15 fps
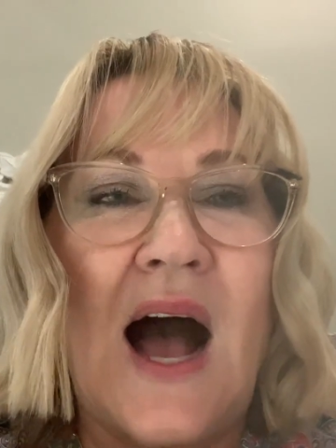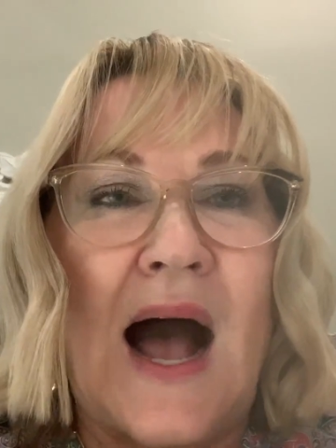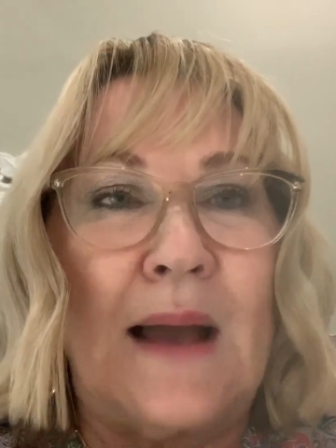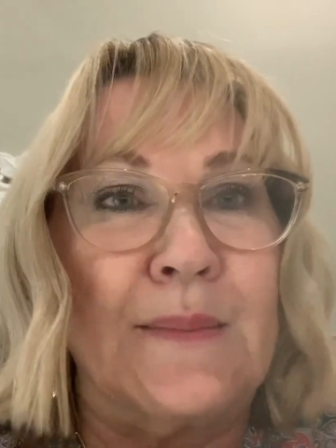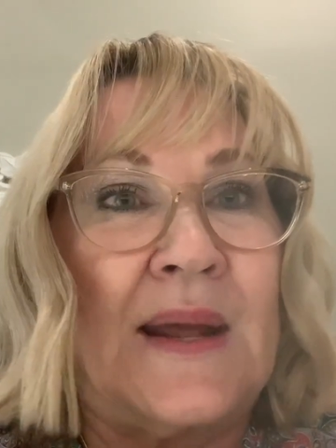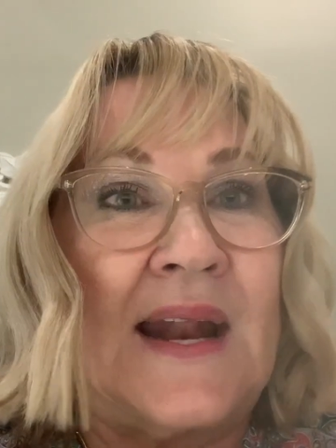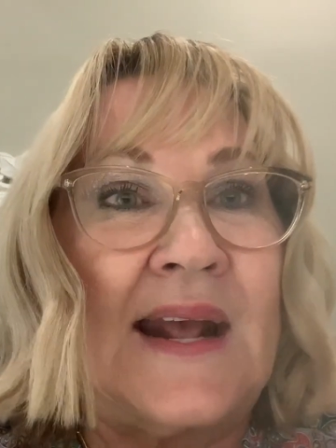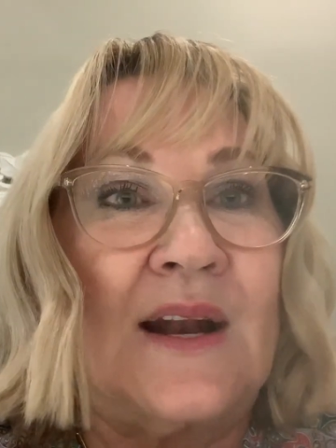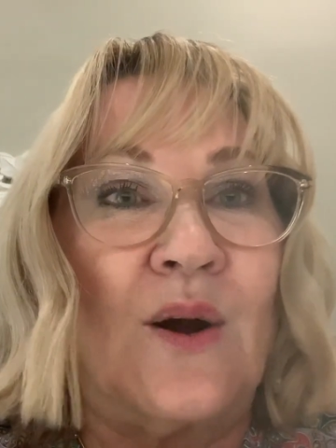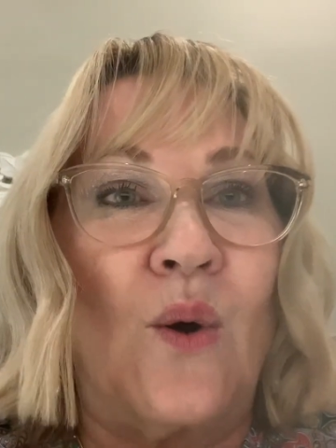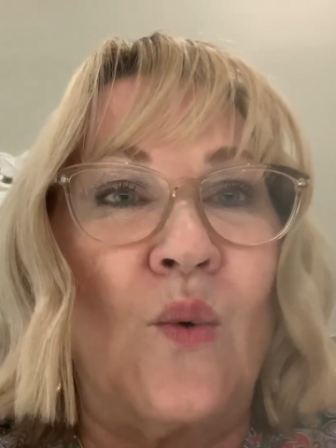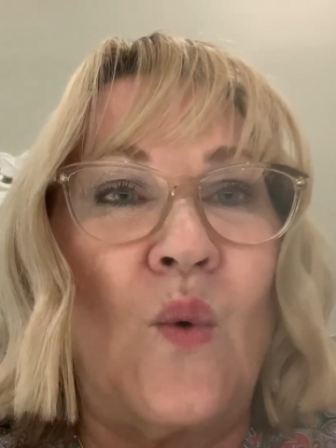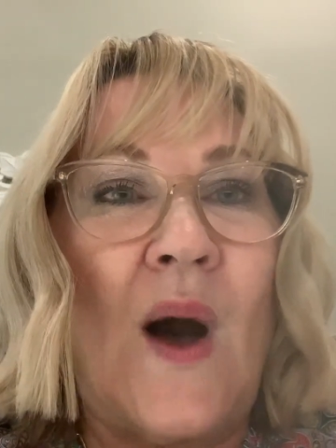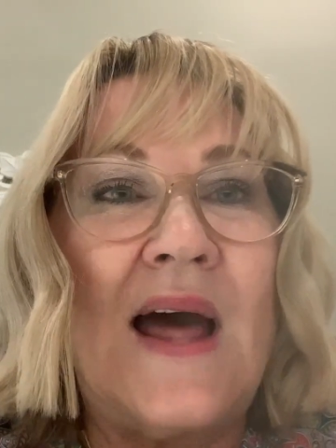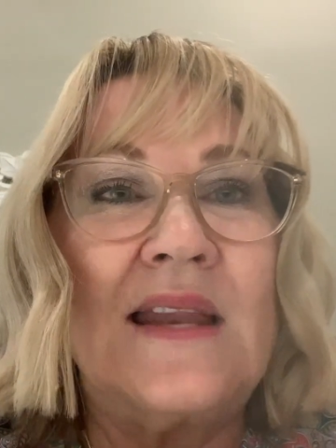I'm at
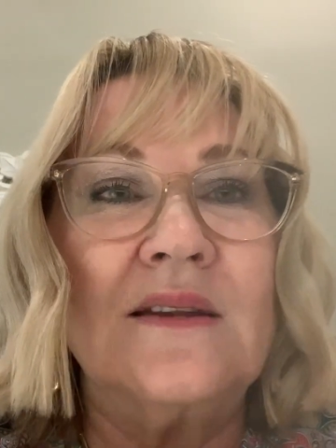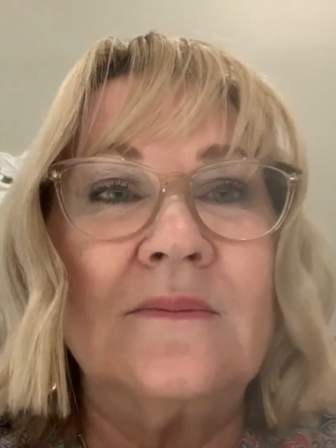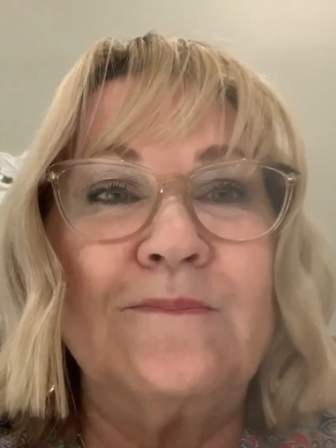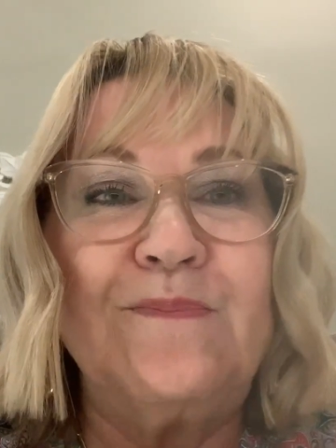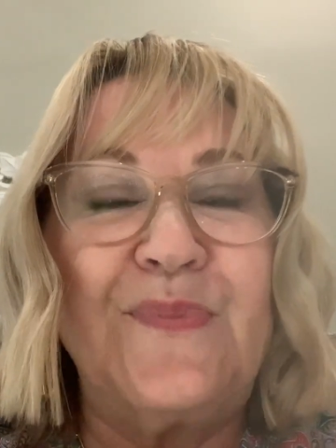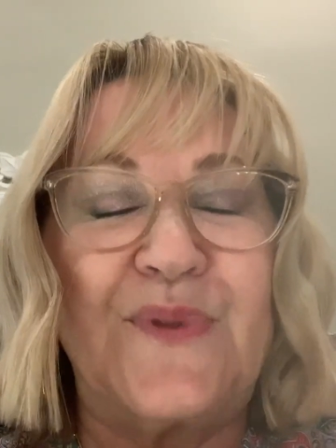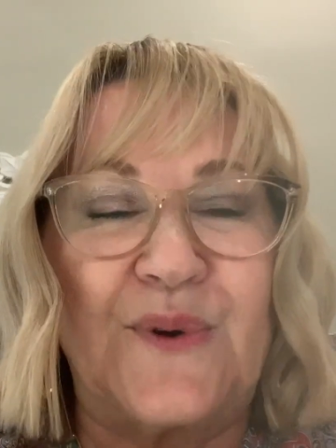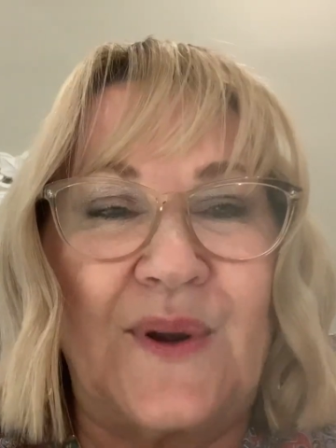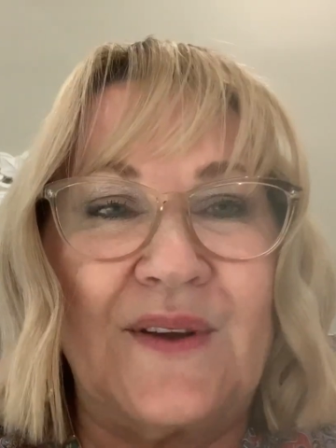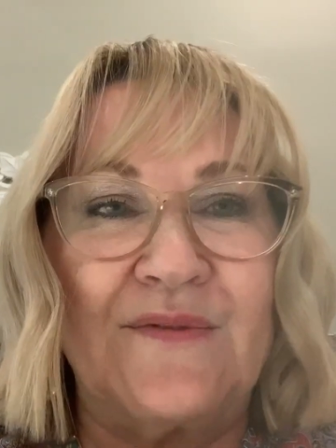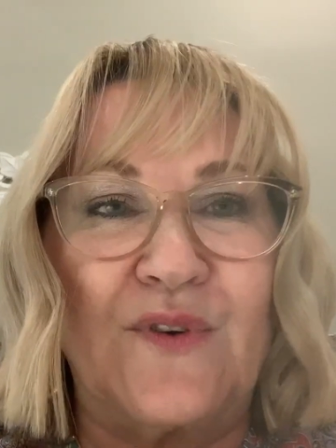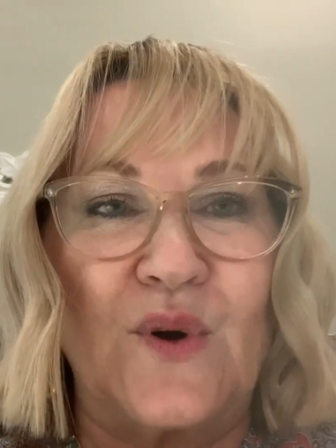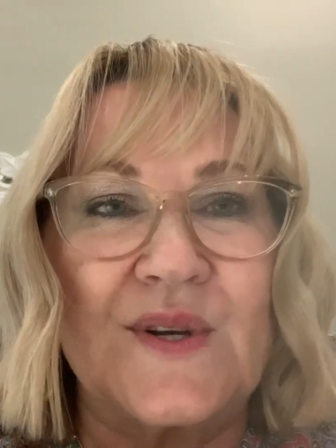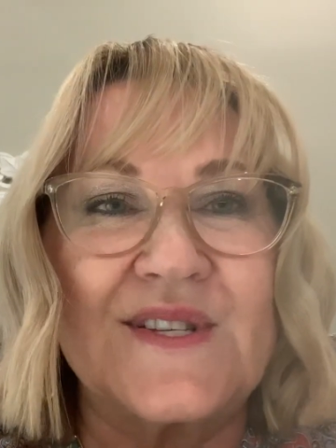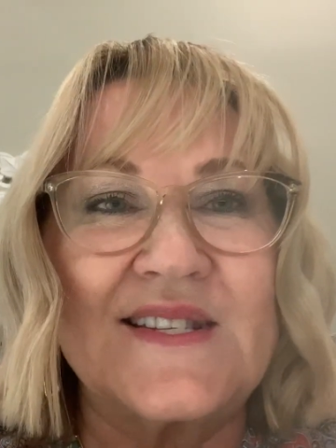
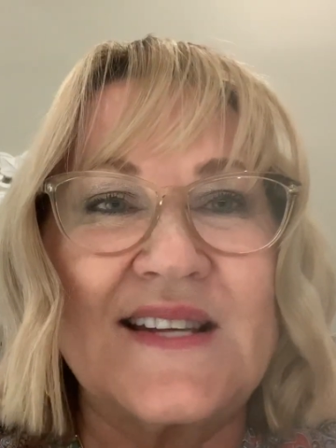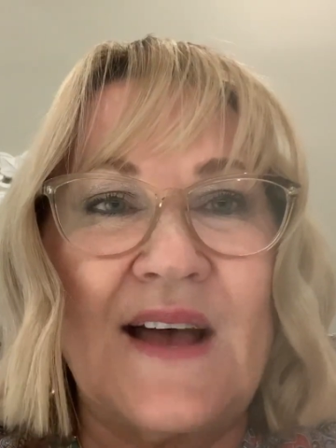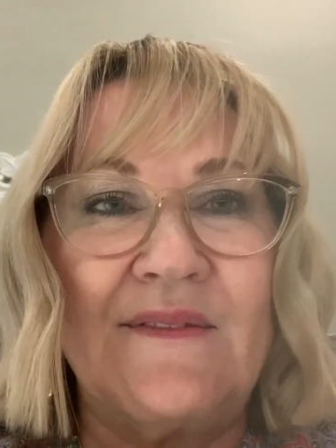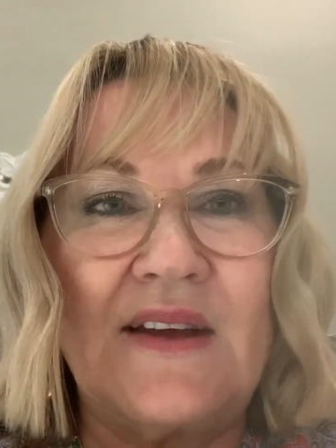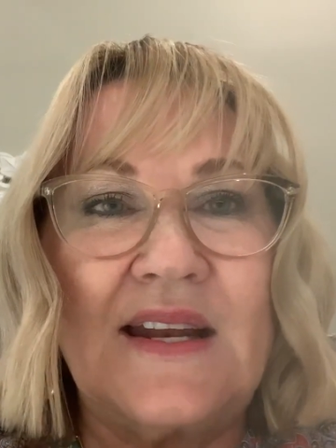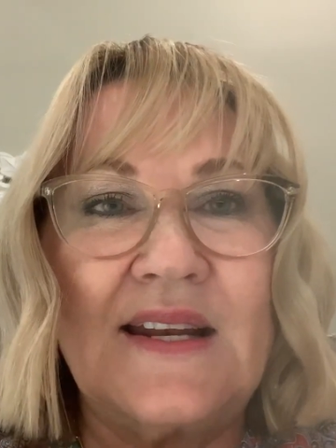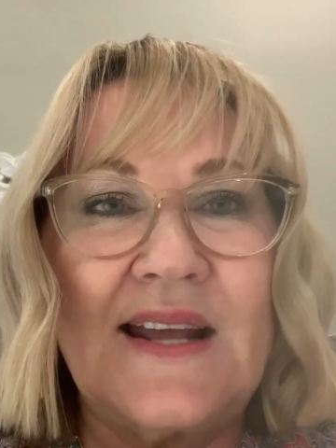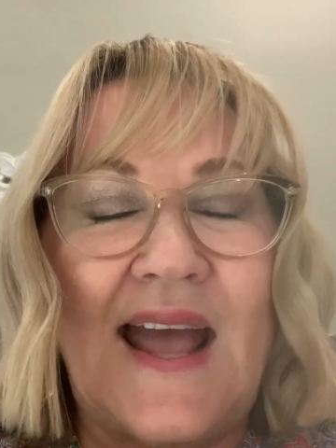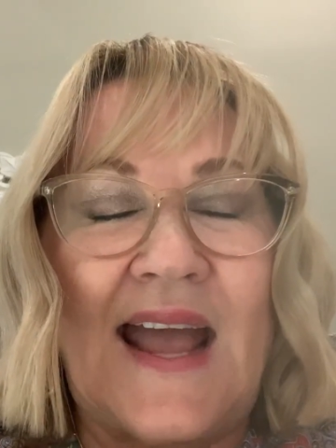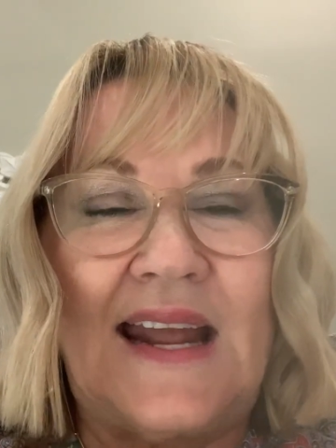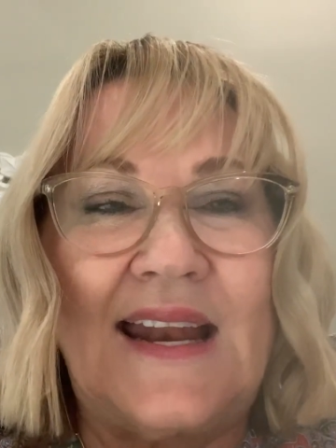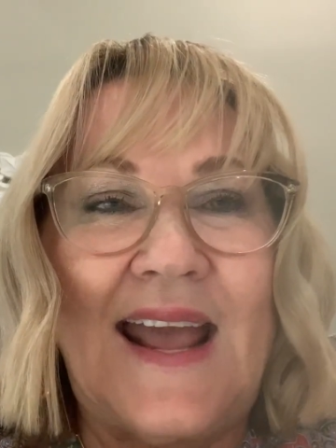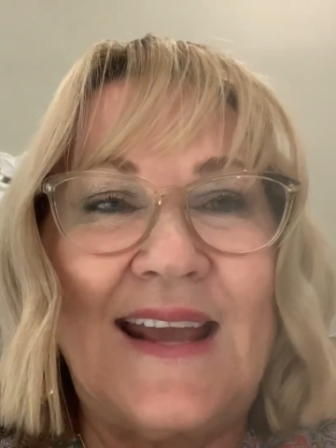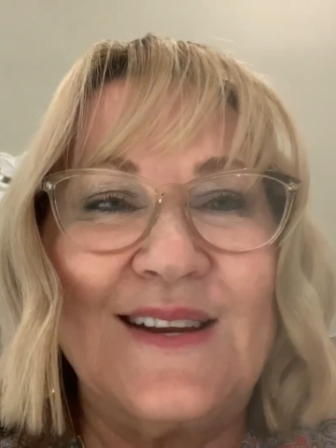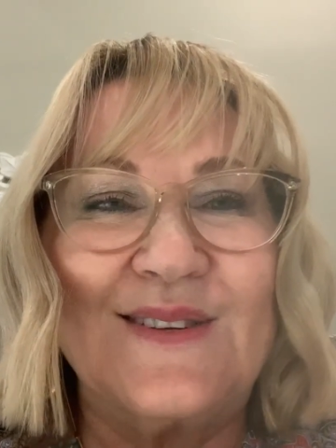
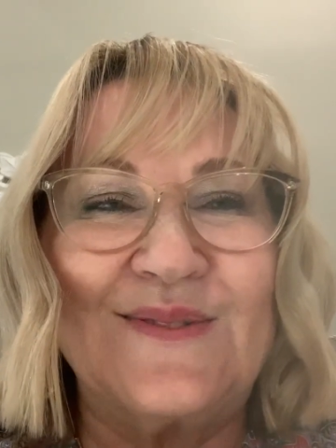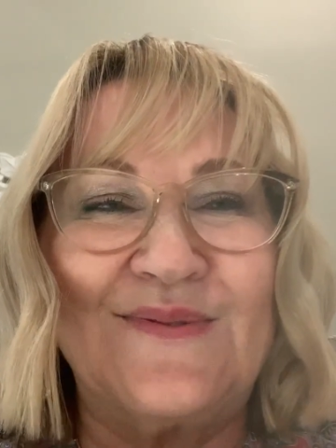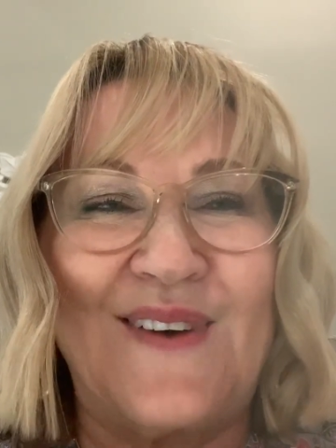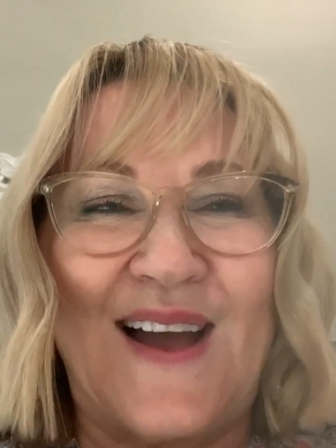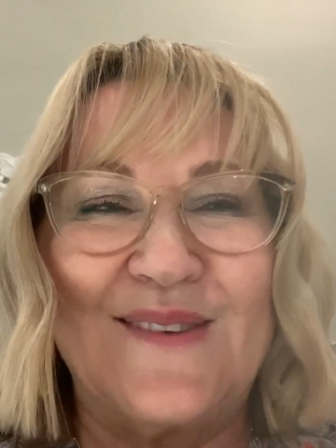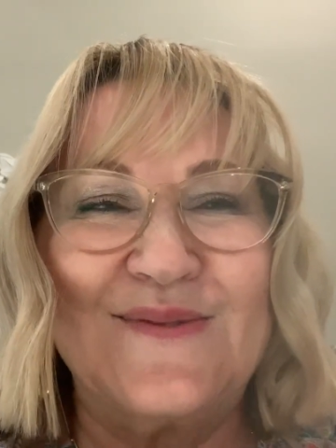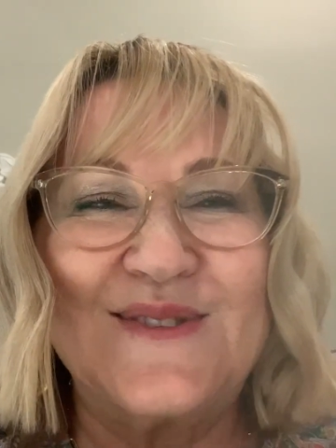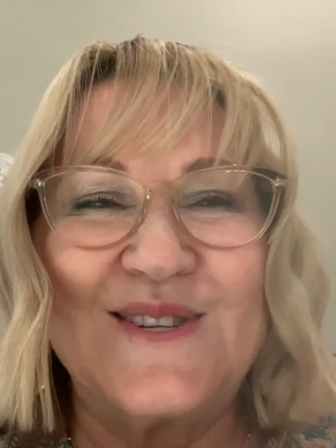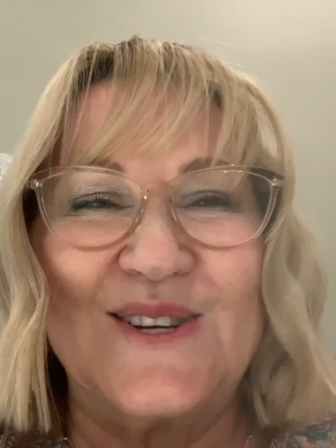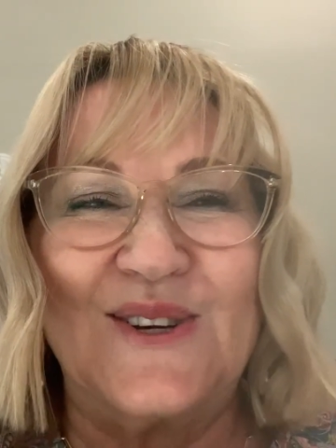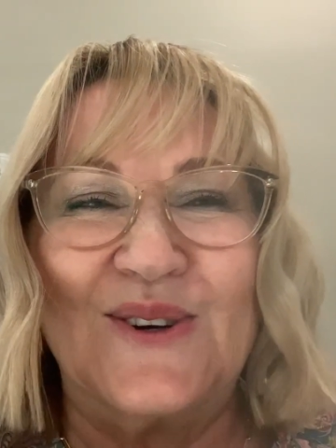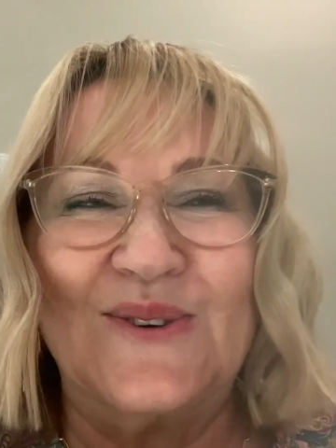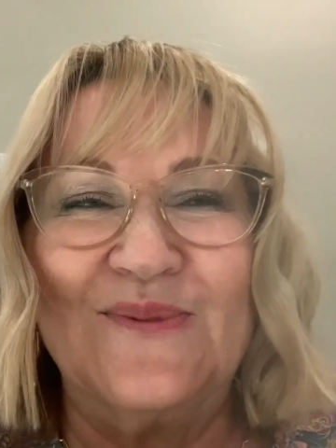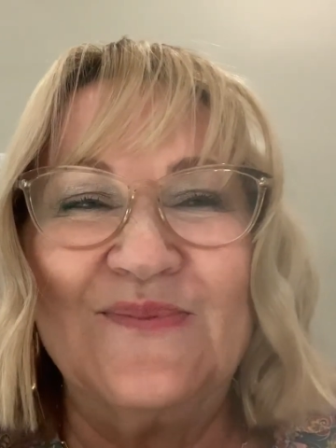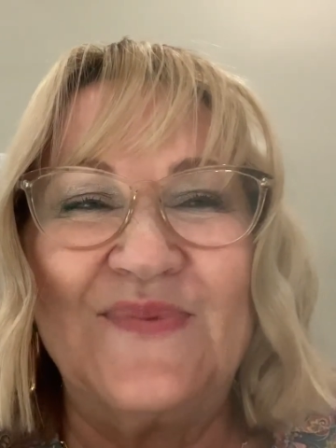
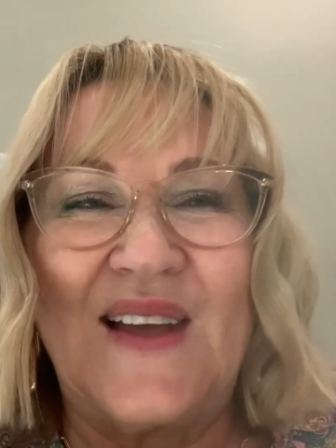801-347-8852.